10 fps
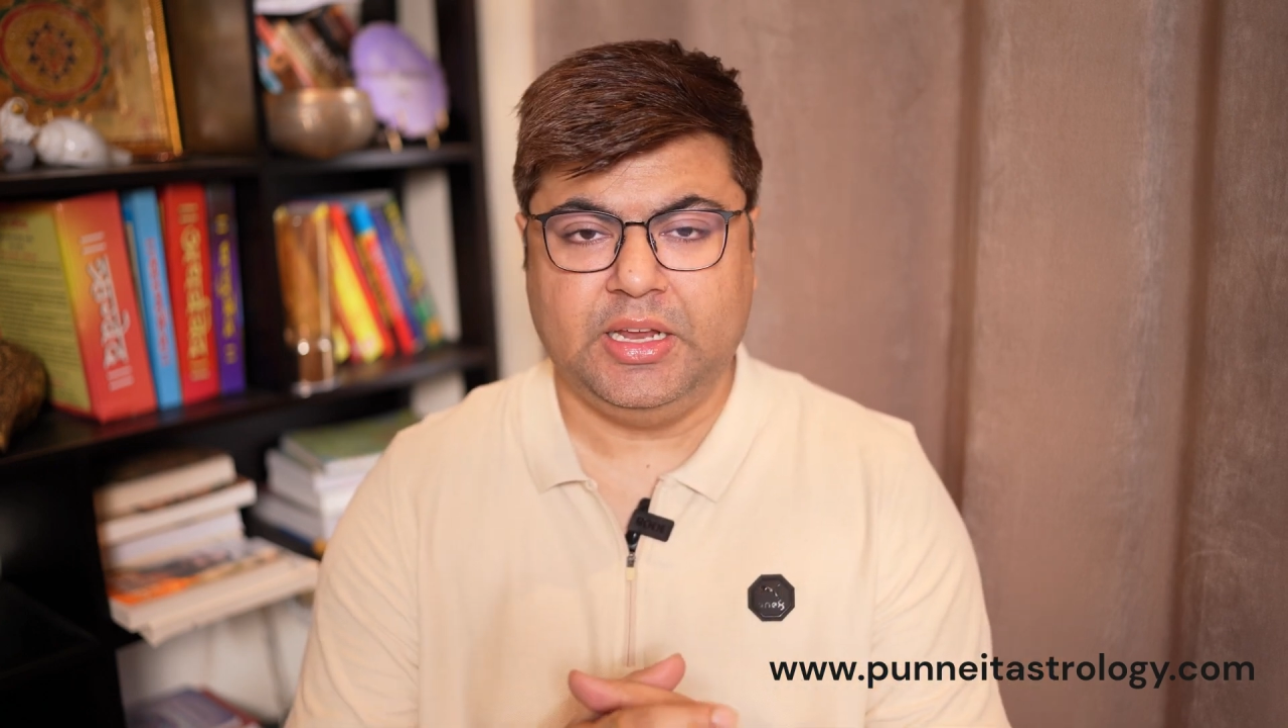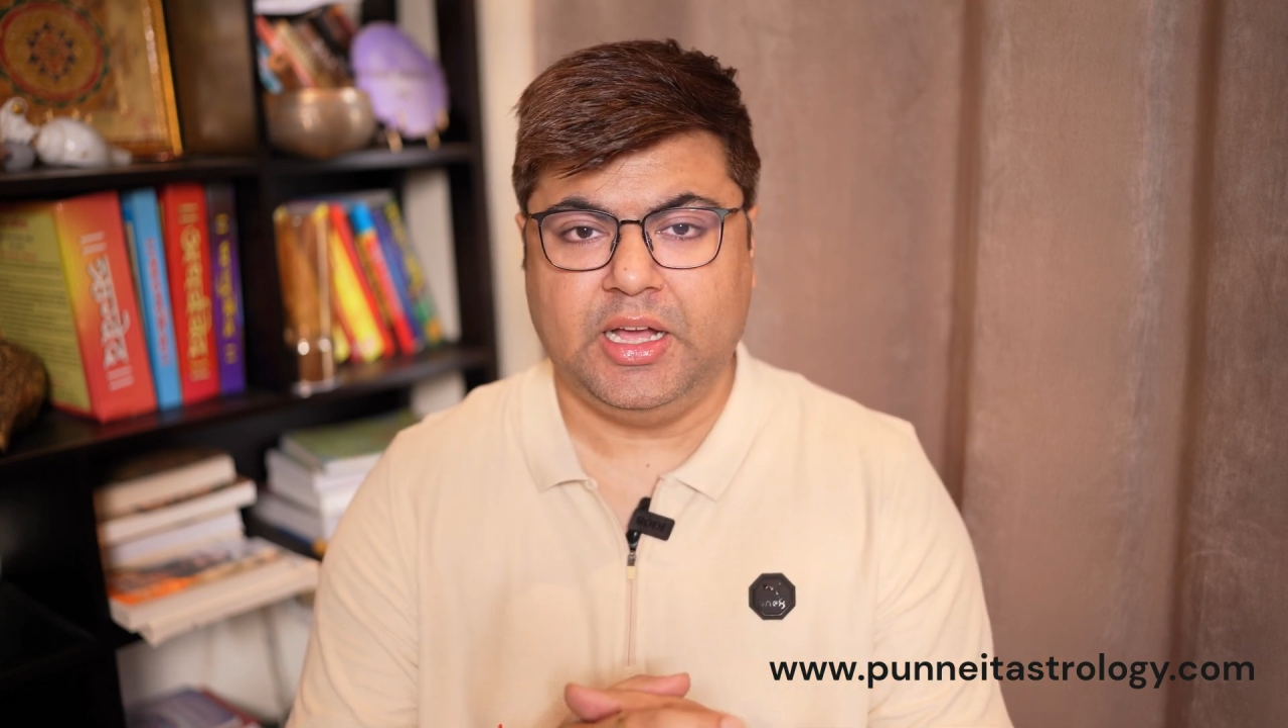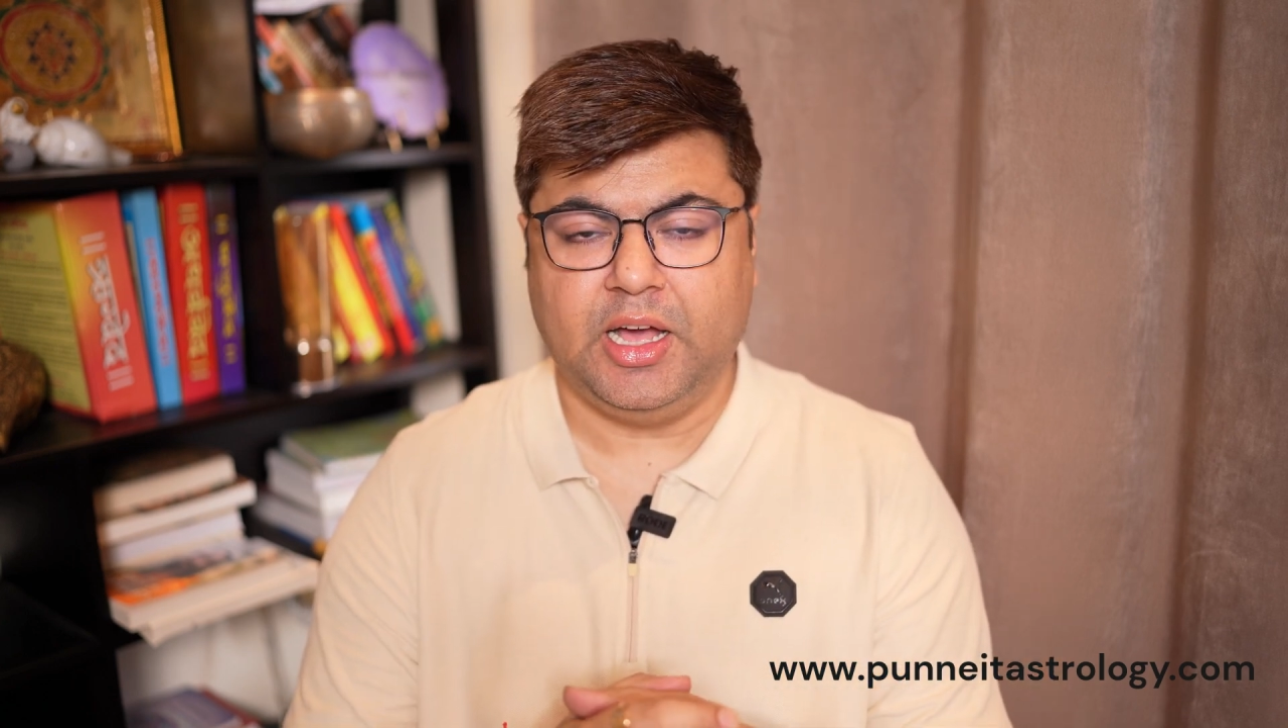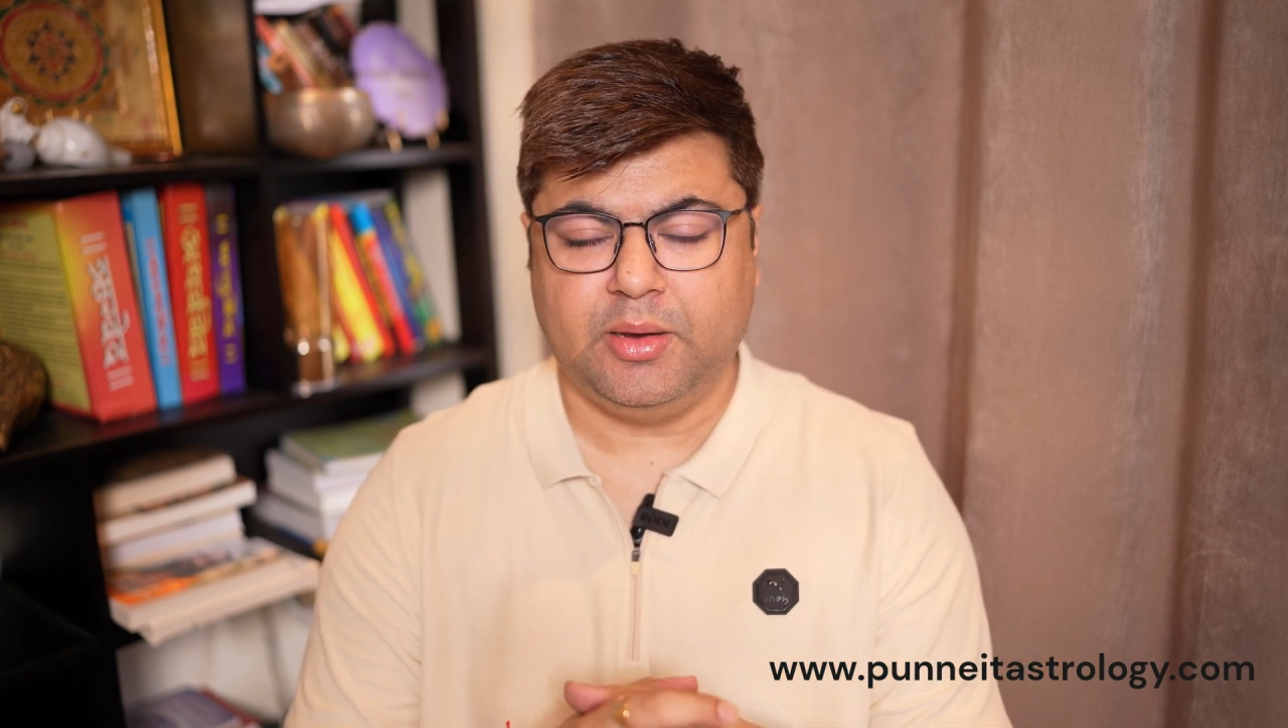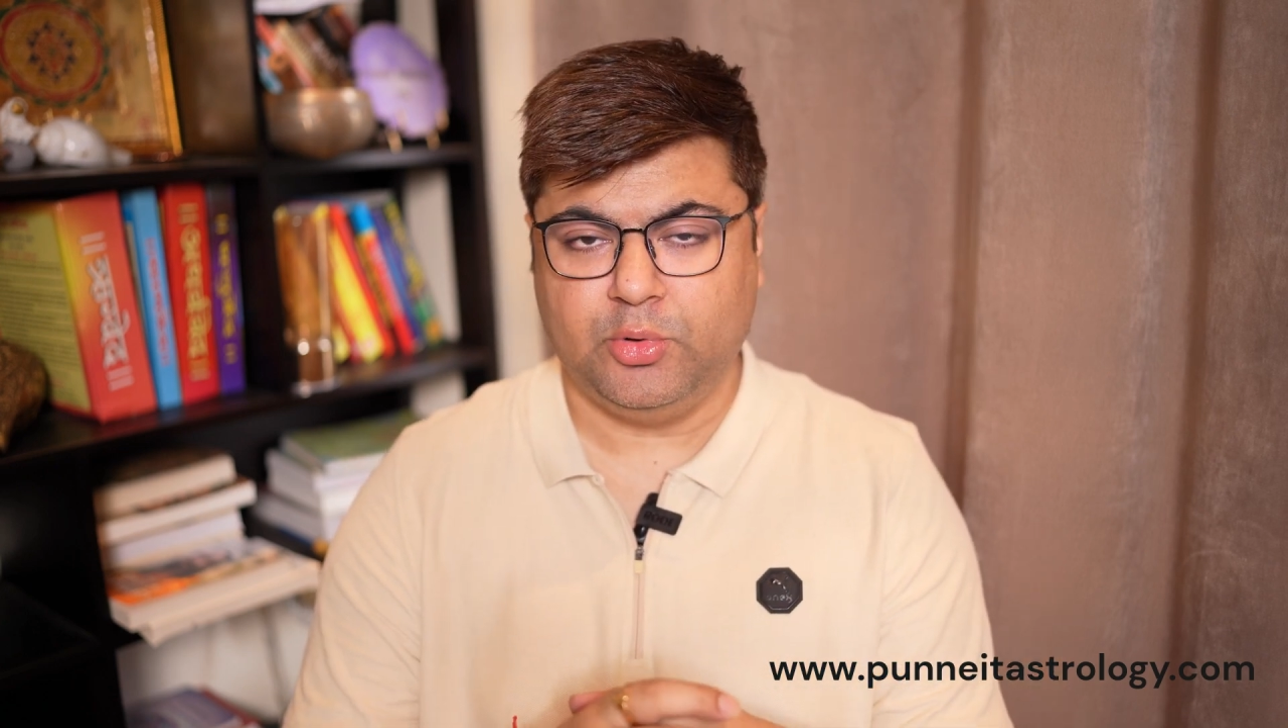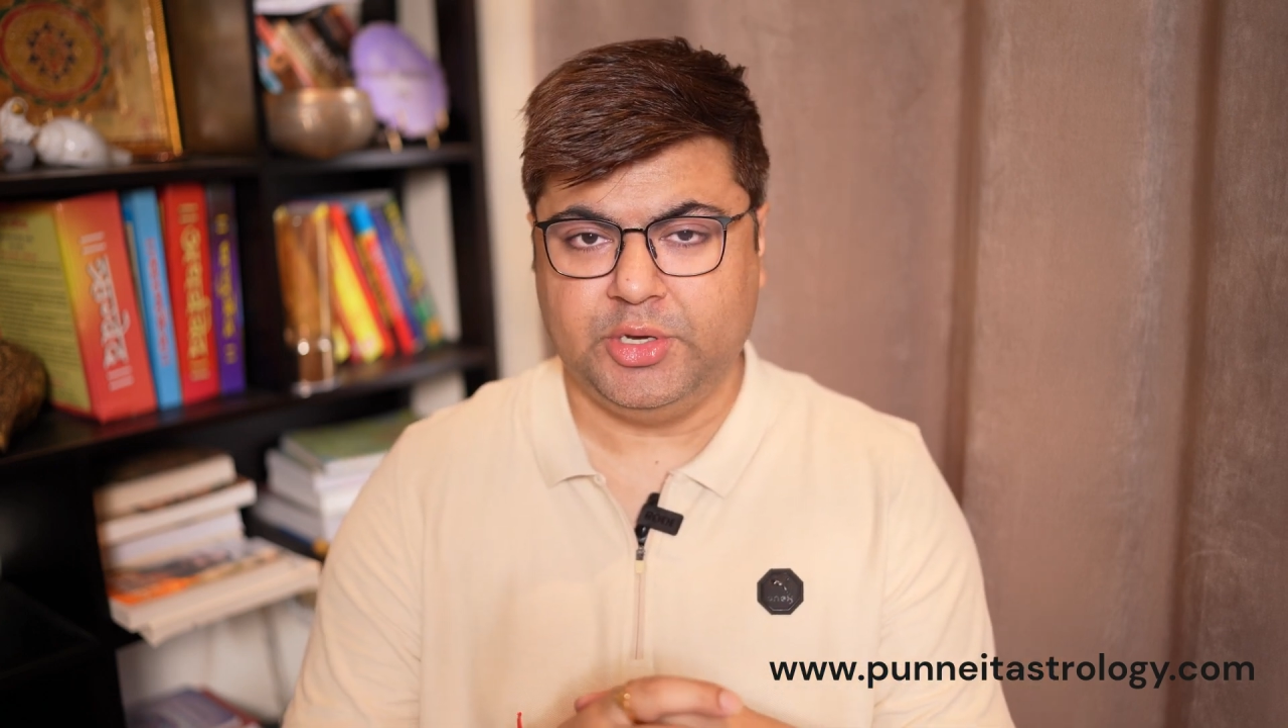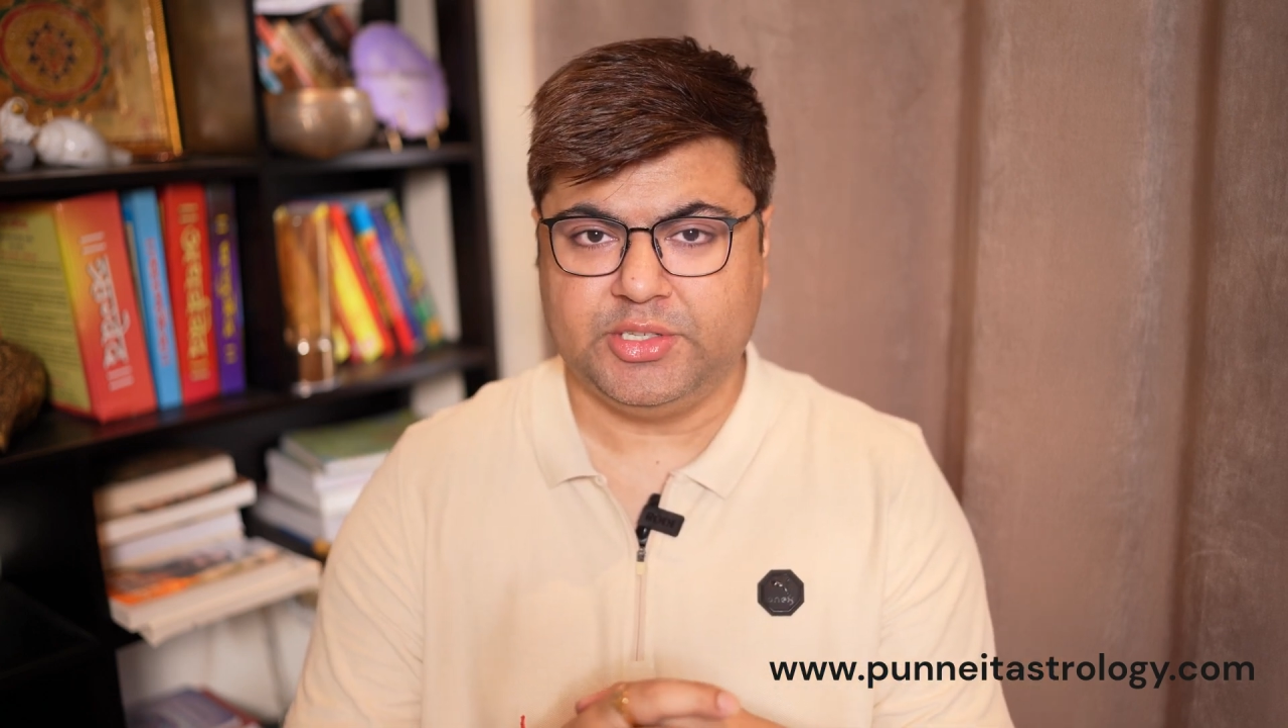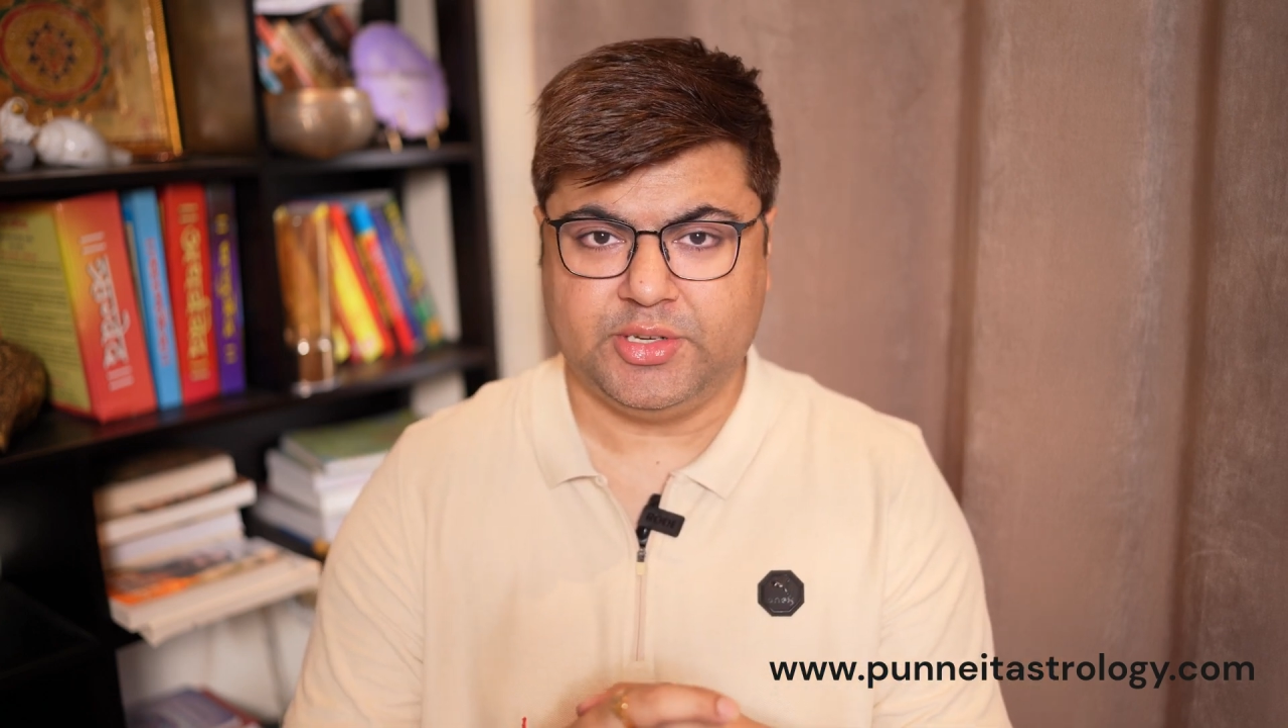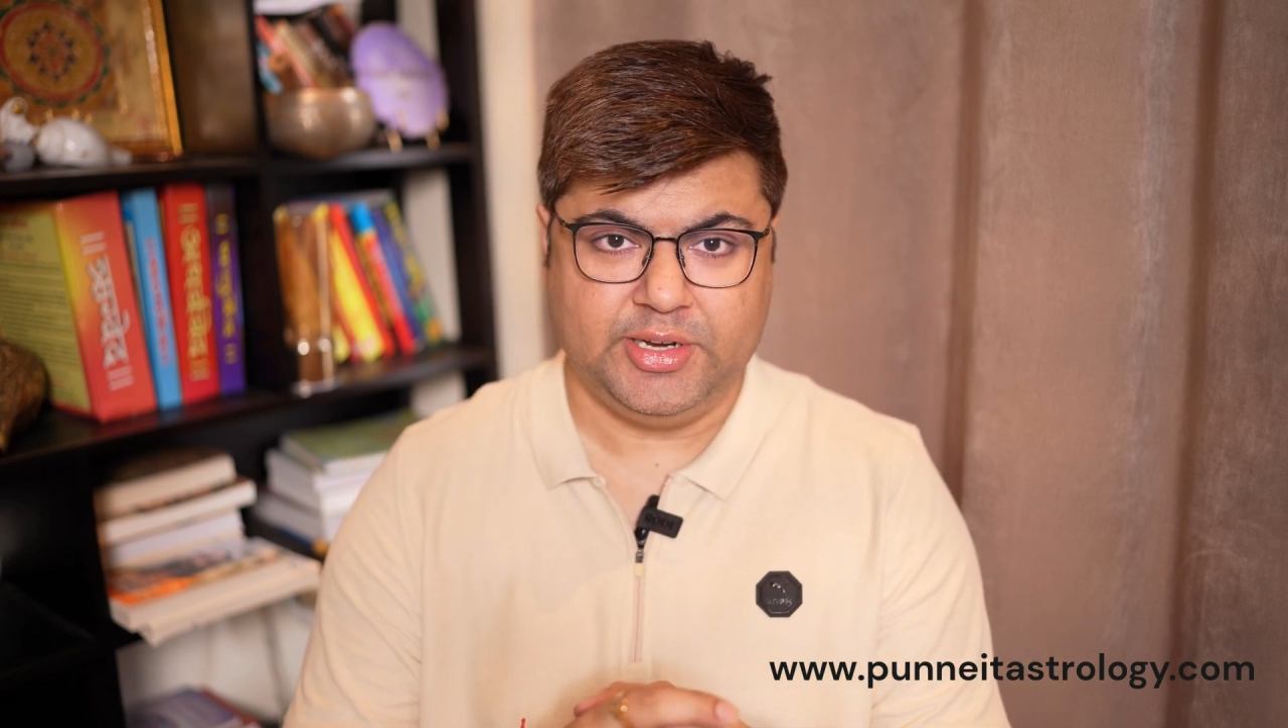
harmonious